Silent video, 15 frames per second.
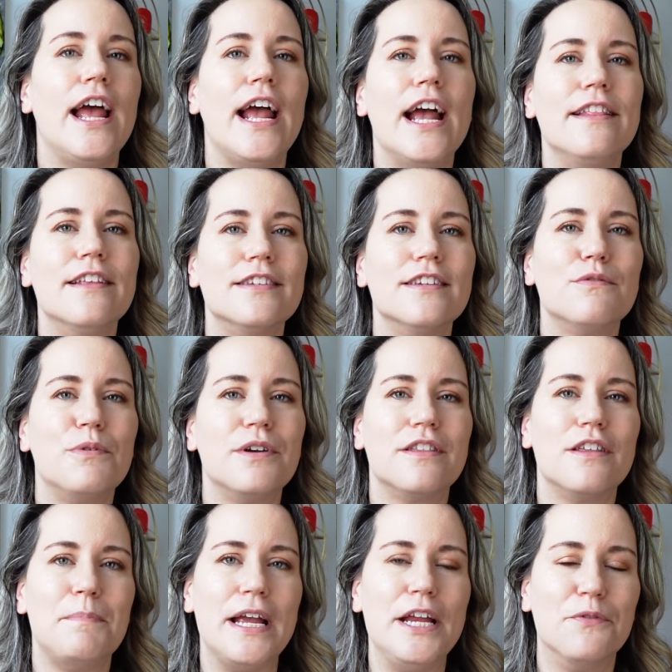And this is one of
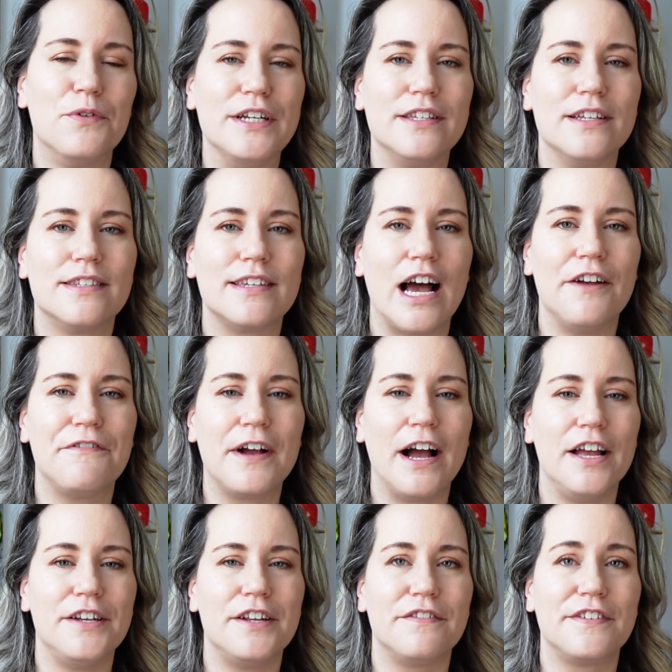the main reasons I've
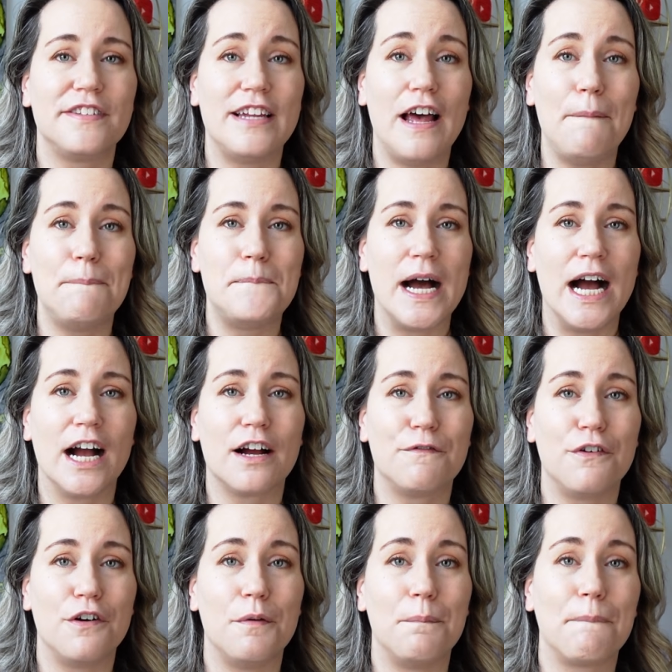kind of stepped back
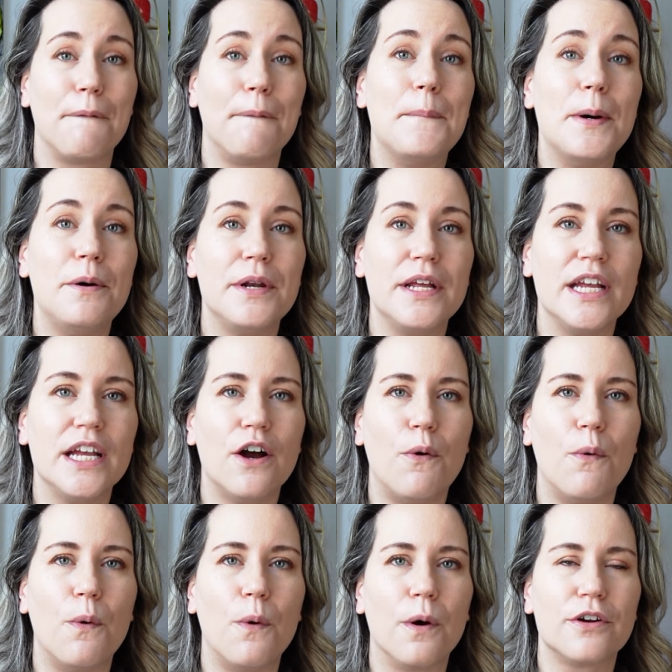from promoting
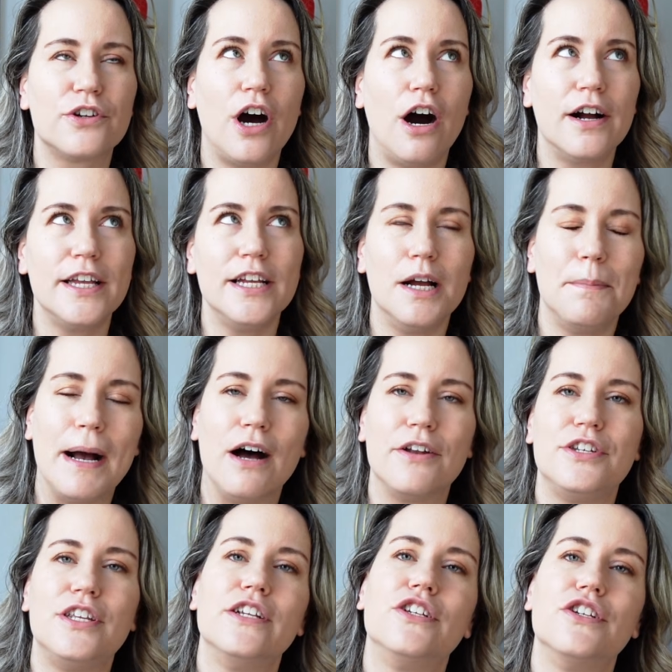or talking
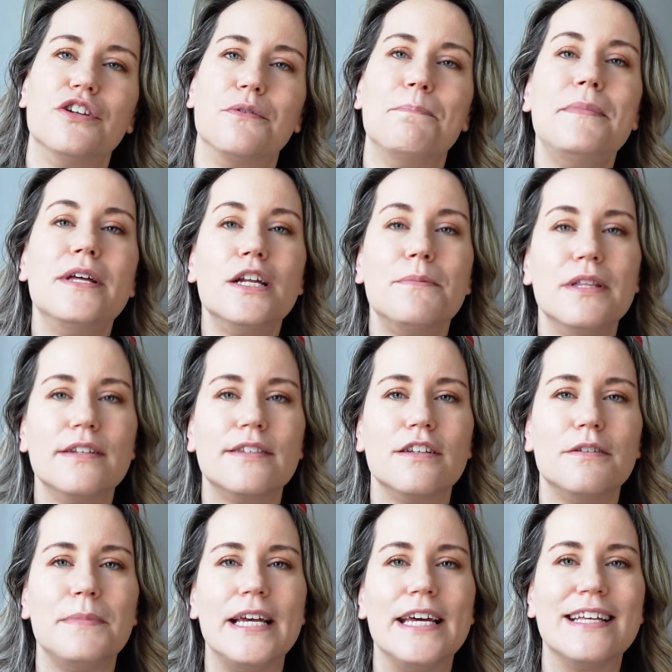about digital
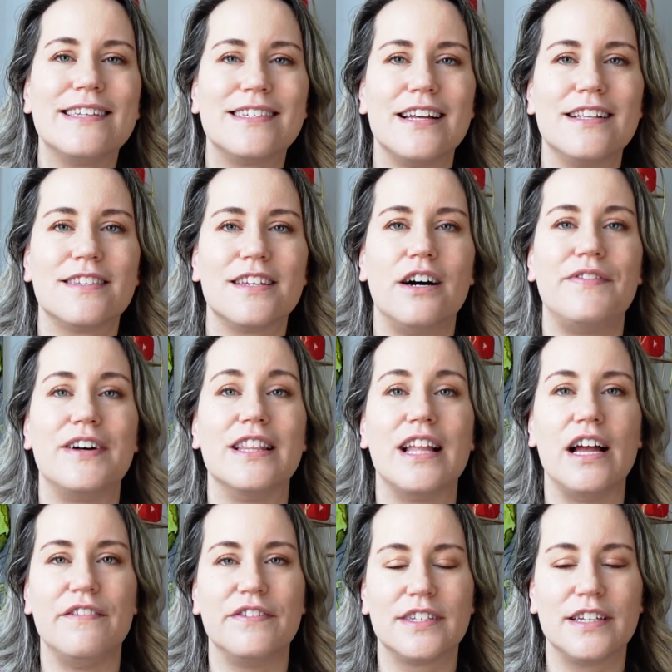minimalism in a sense of a
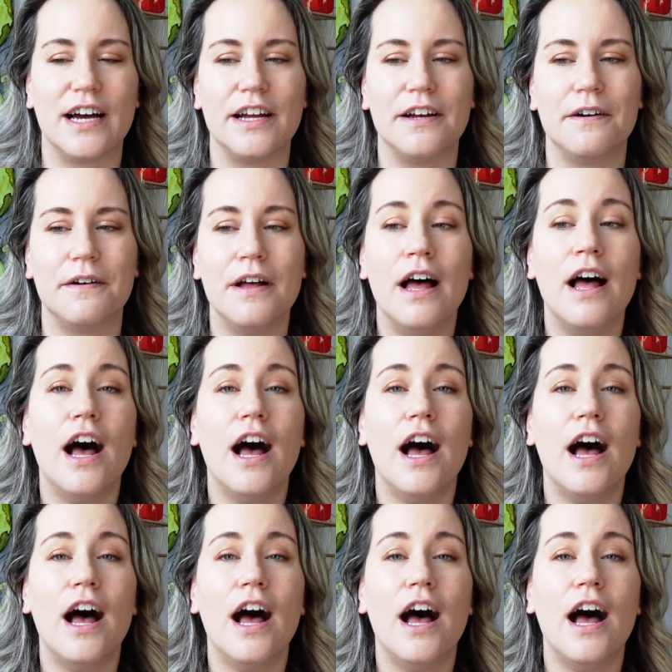lifestyle.